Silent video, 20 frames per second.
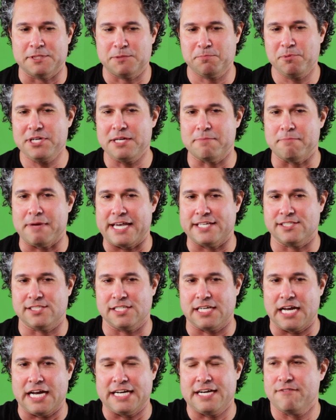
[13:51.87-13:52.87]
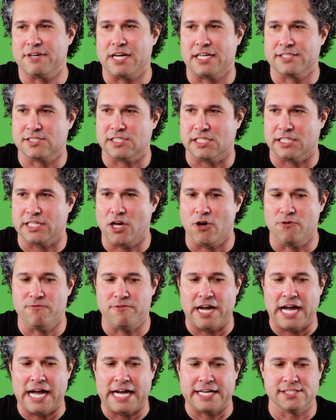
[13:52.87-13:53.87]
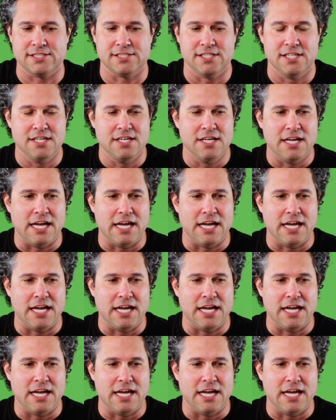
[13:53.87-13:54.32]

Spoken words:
It's pretty amazing. I never got to see Koufax.